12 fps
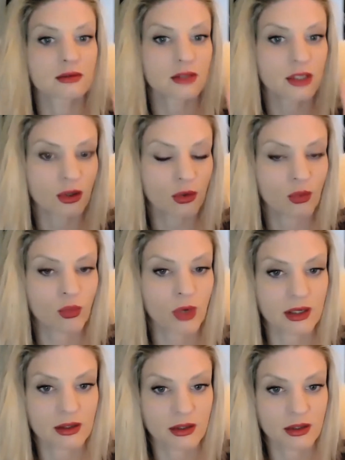
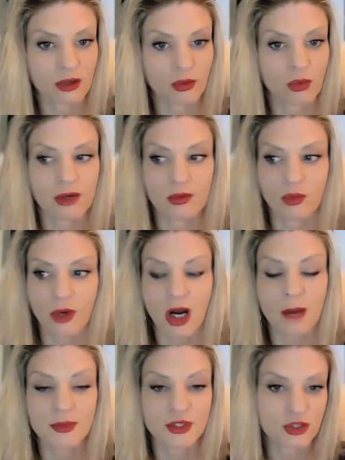What
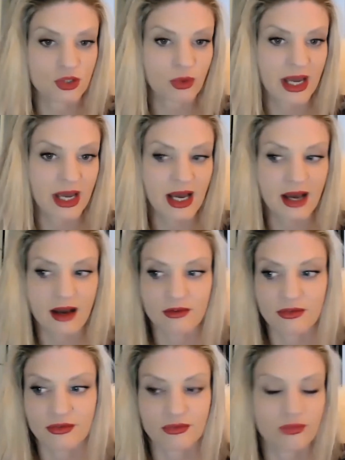options do I
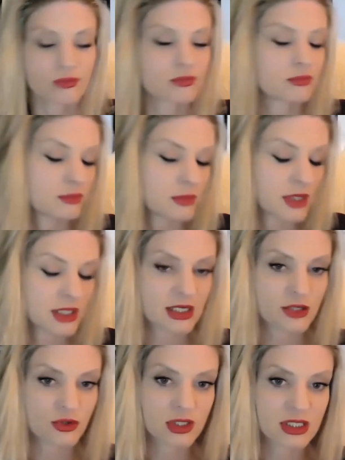have? Et
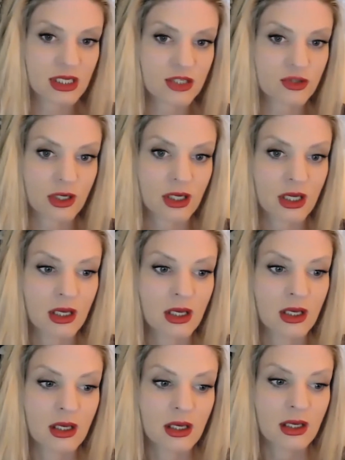cetera, et cetera.
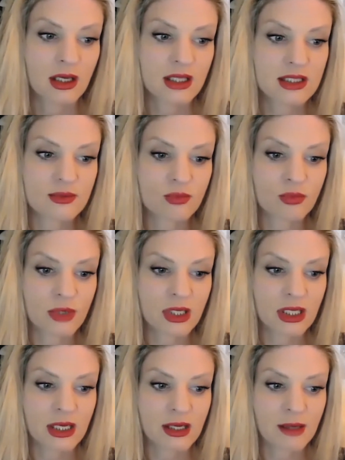It's
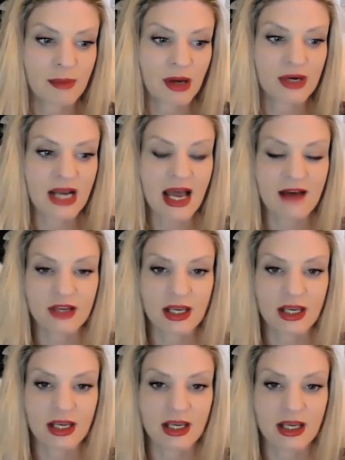really about
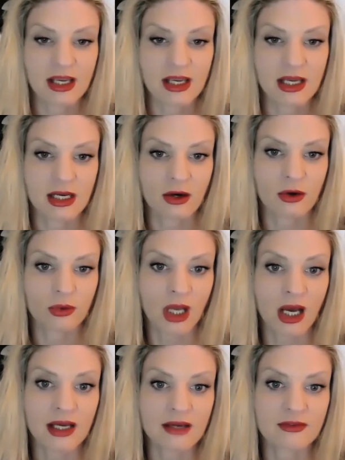navigating our own
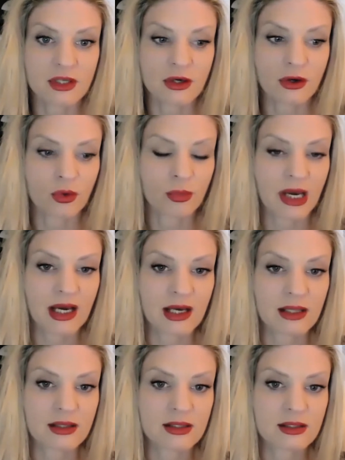lives and our own
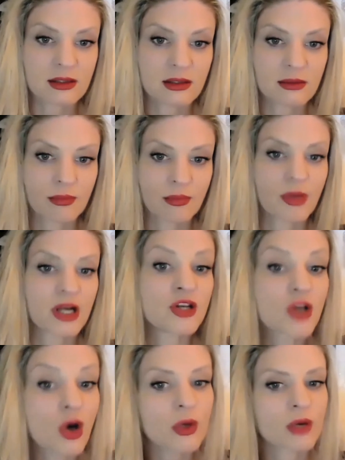paths, but
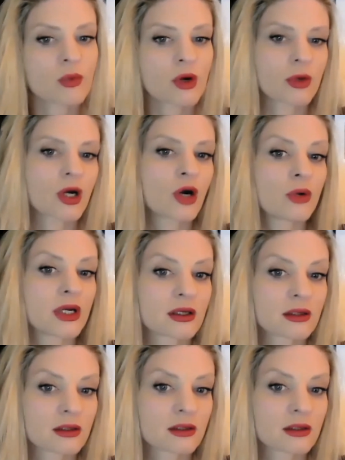knowing where we're going.